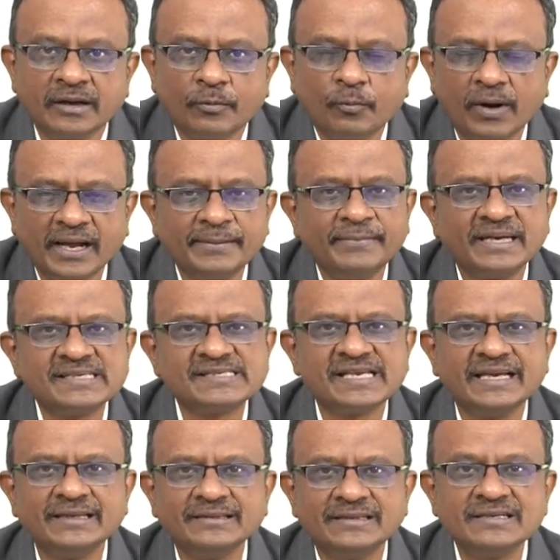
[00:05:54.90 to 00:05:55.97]
Why am I
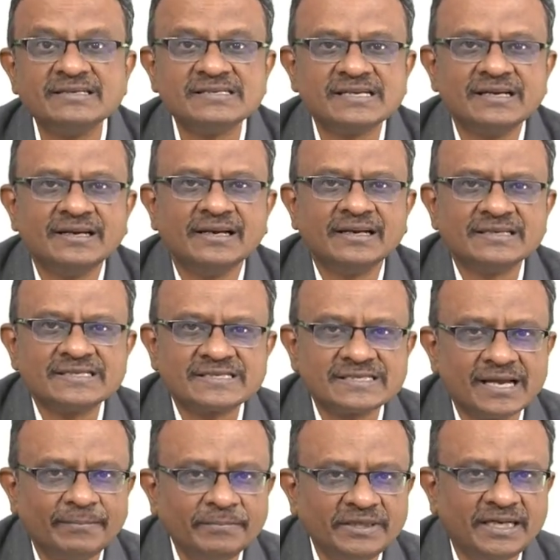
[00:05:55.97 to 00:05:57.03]
saying this?
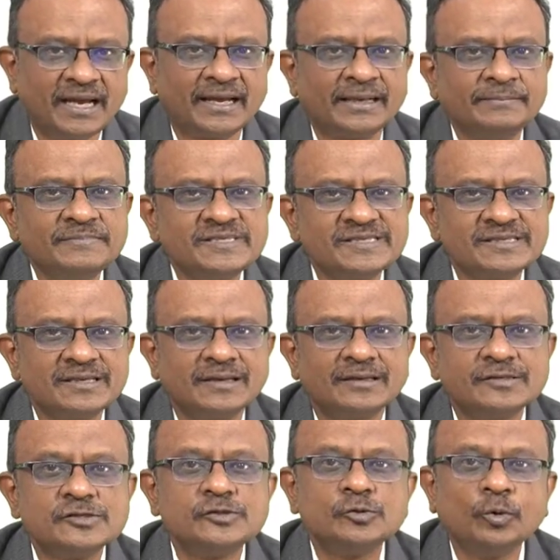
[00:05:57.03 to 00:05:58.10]
Sometimes
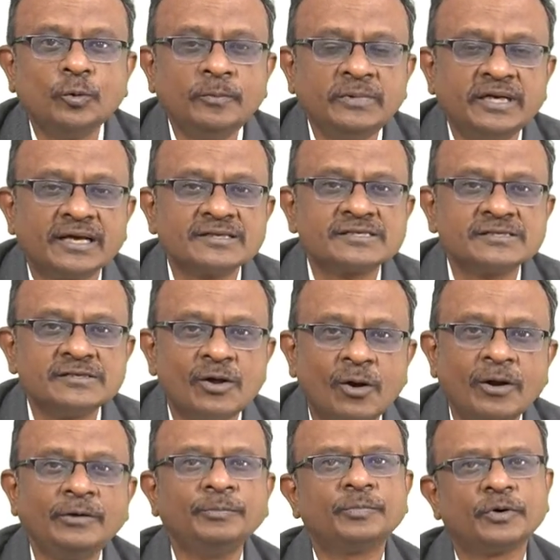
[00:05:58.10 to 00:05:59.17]
Zoom does
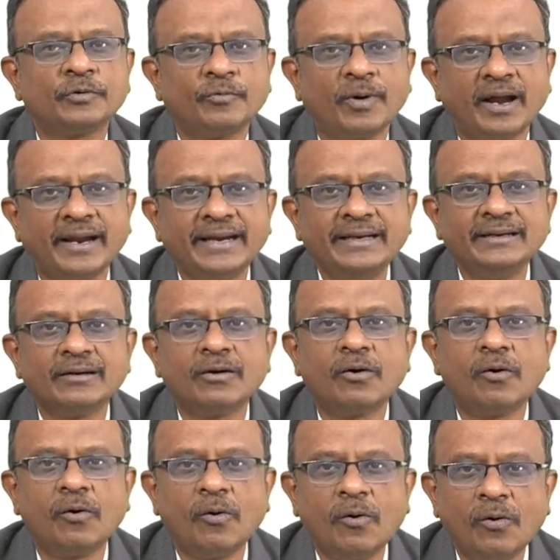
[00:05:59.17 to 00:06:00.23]
not provide
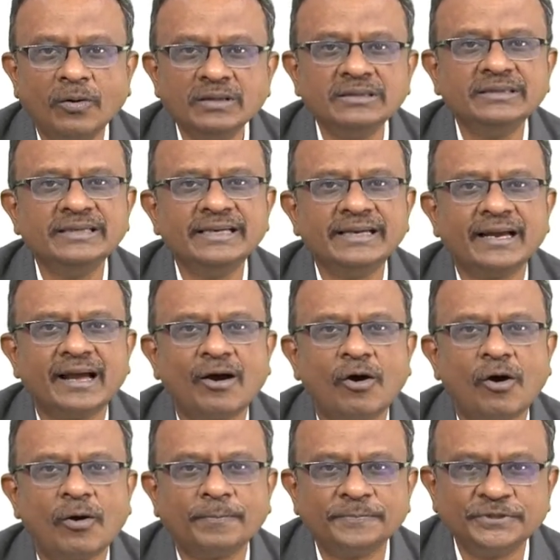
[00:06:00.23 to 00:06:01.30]
all the
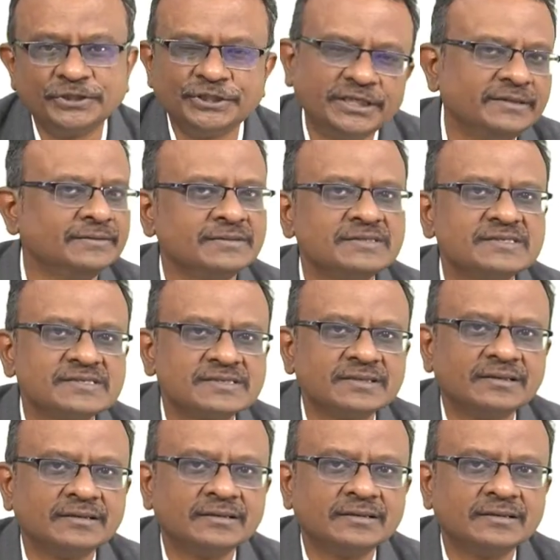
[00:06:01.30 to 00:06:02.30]
options